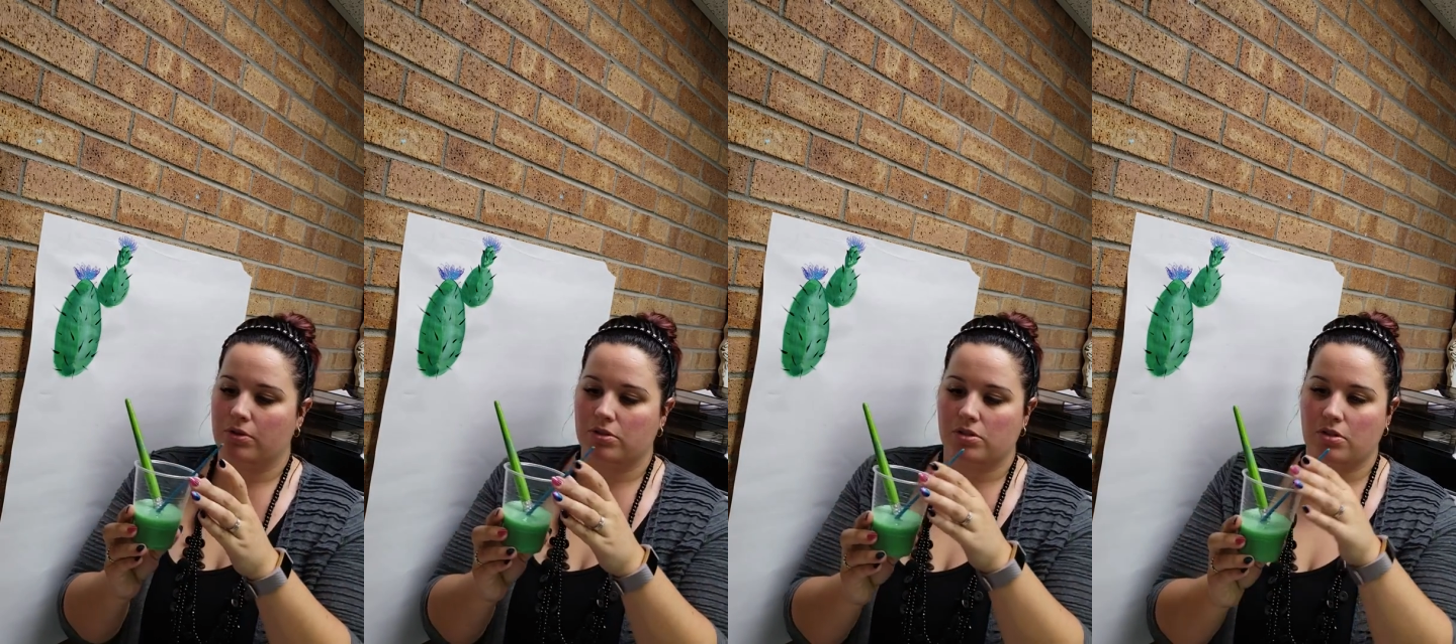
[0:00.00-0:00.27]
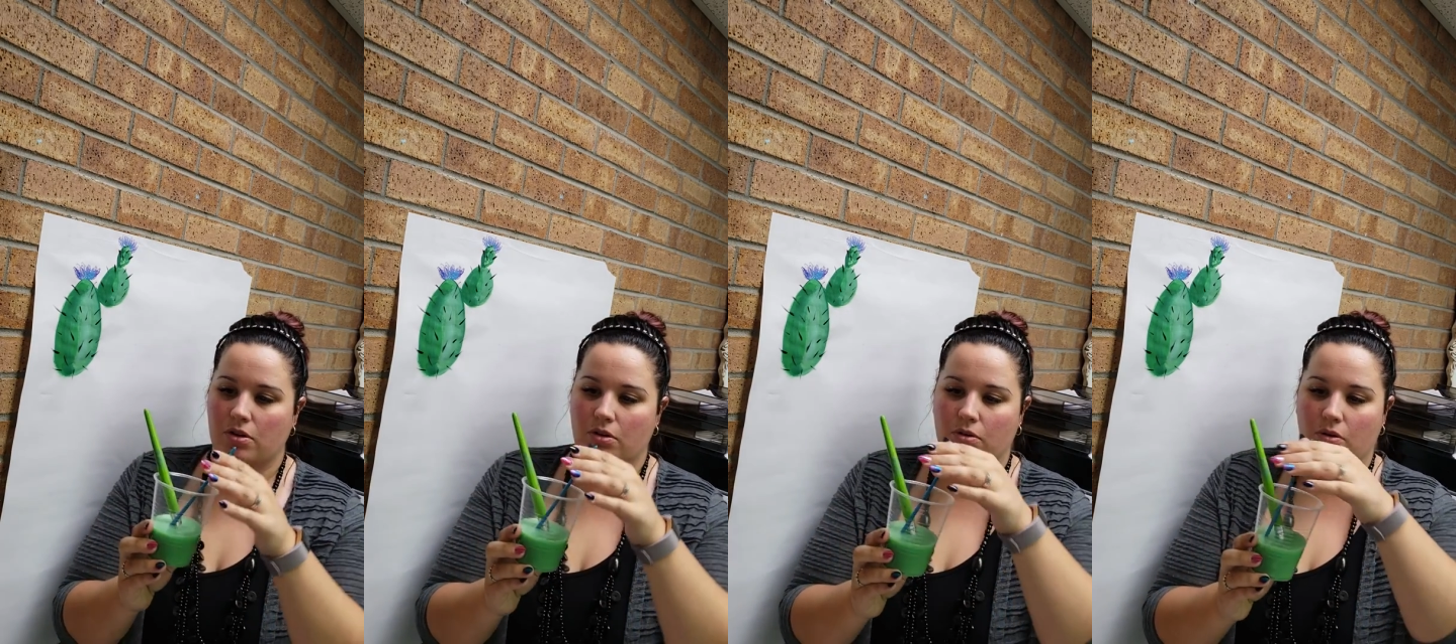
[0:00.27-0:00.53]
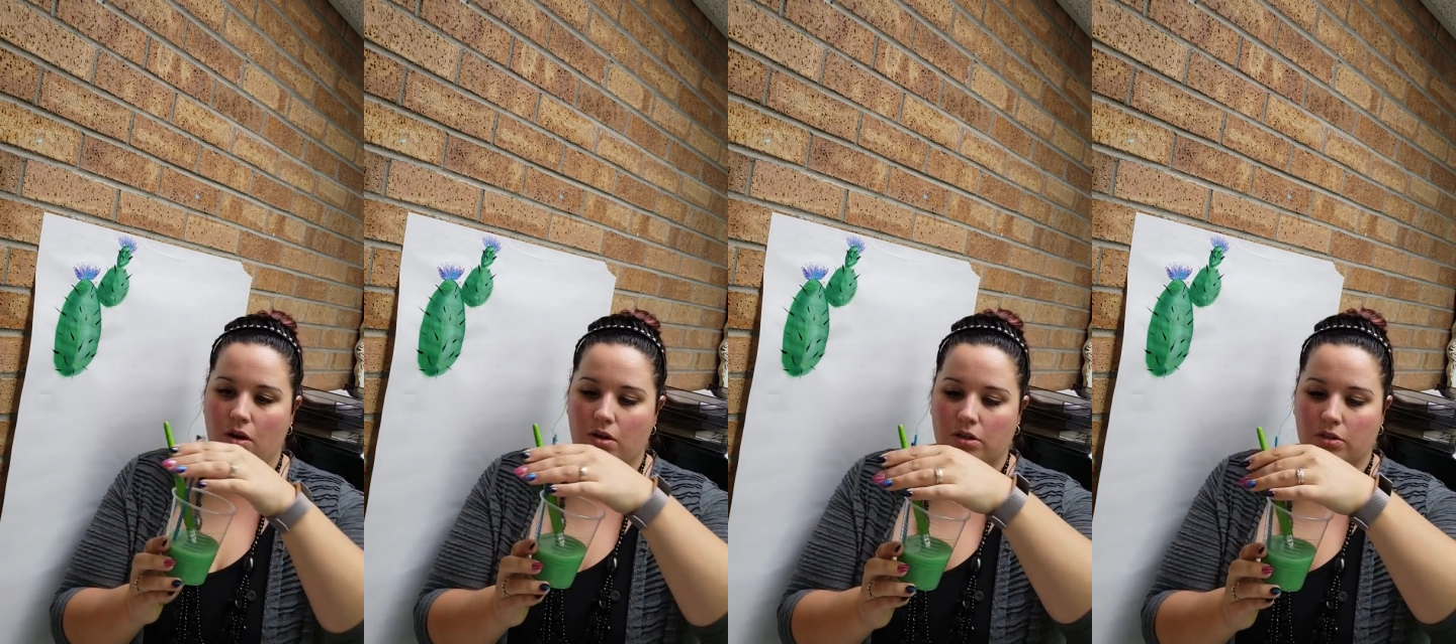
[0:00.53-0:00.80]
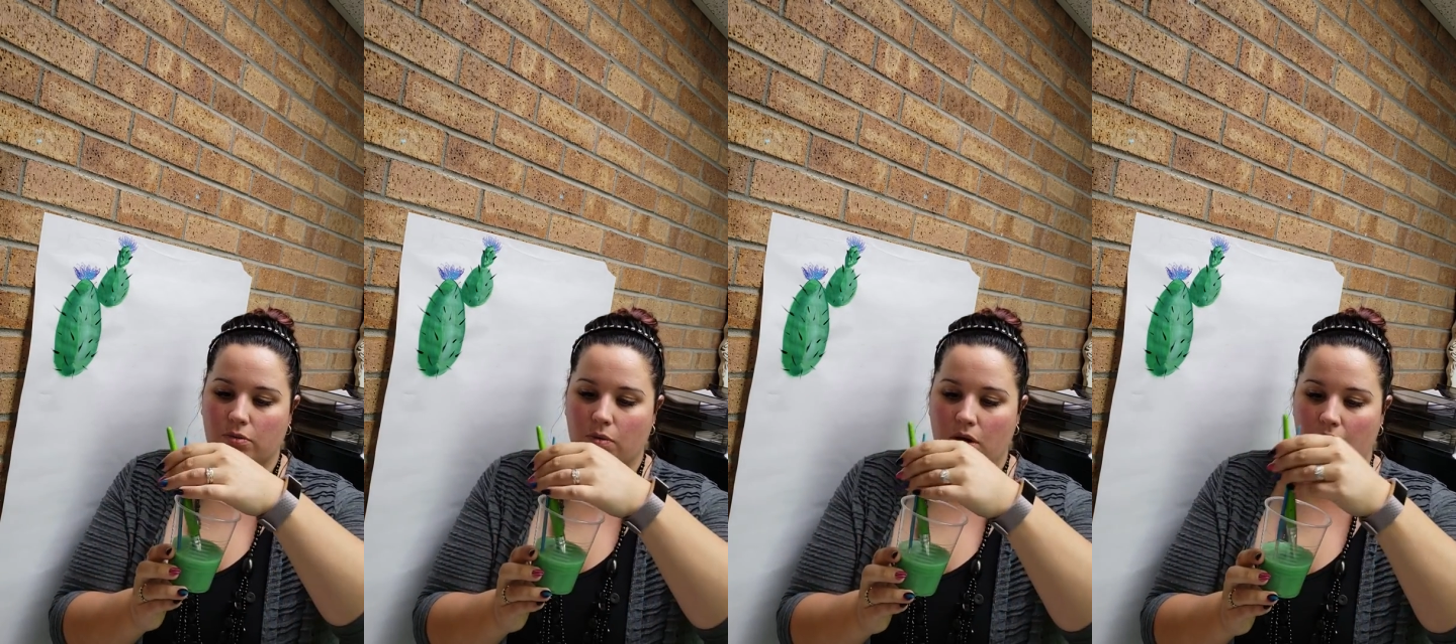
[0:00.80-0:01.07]
So
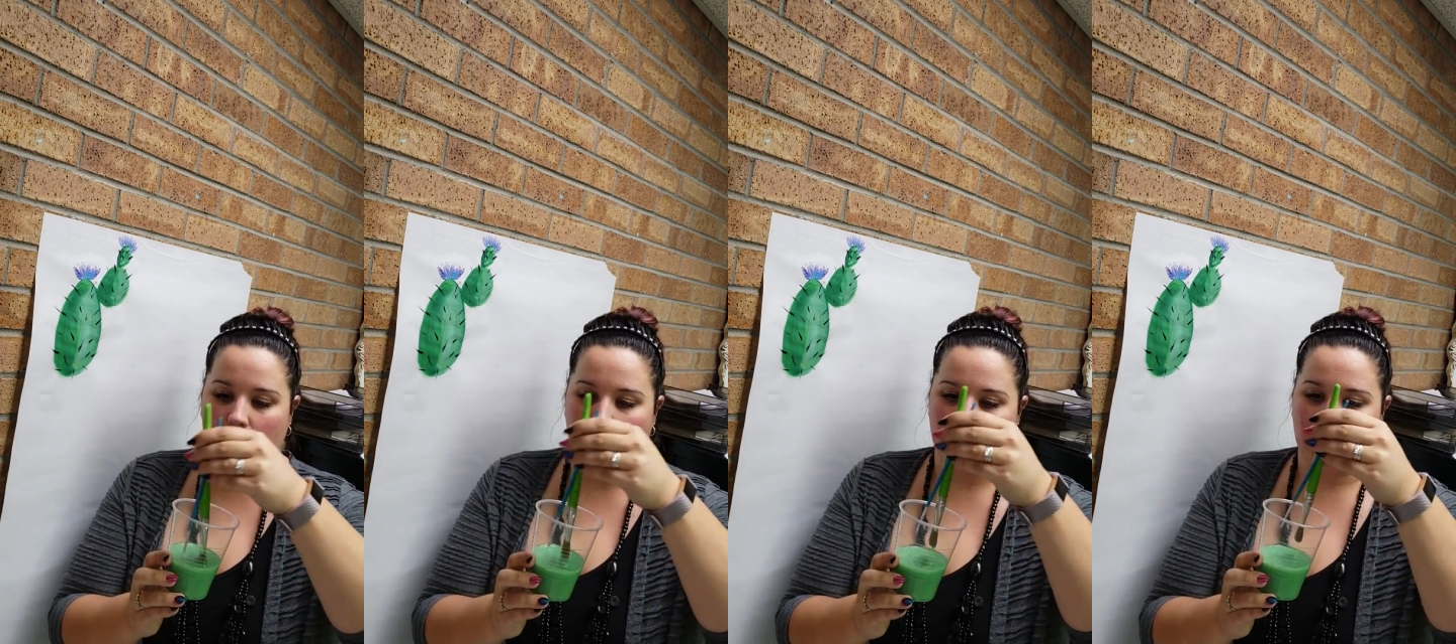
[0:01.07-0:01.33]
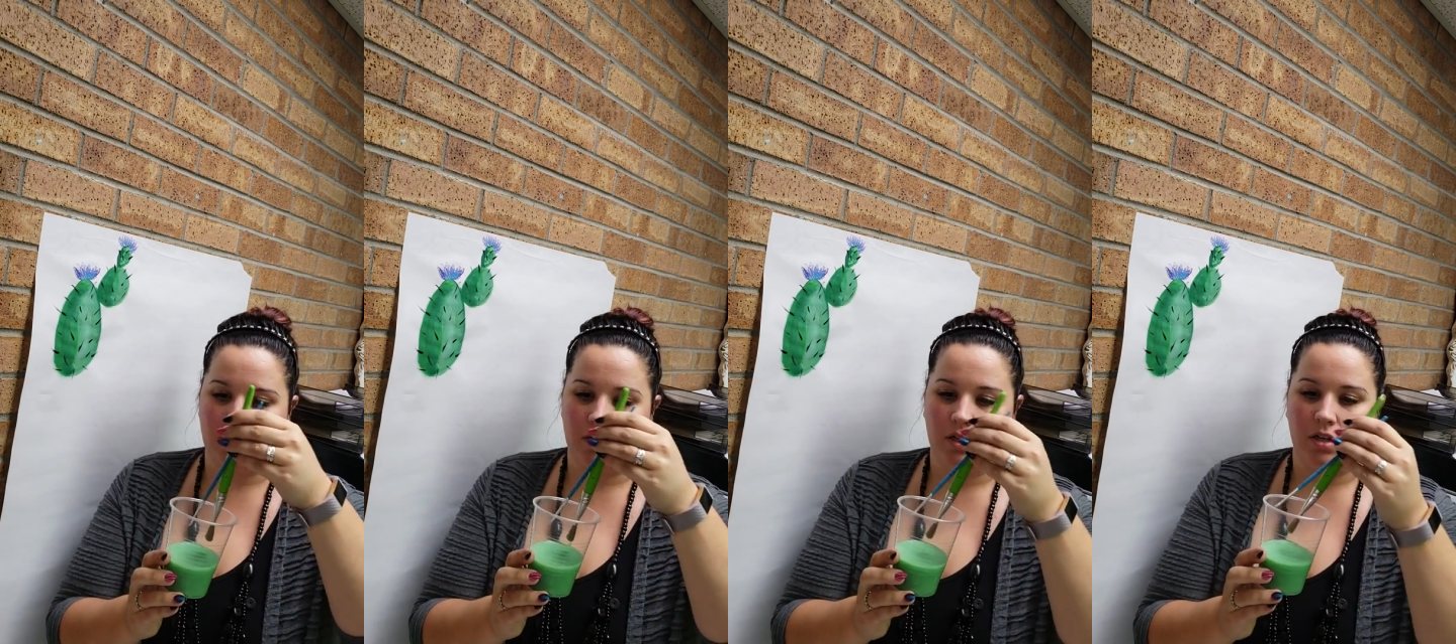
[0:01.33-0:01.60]
you want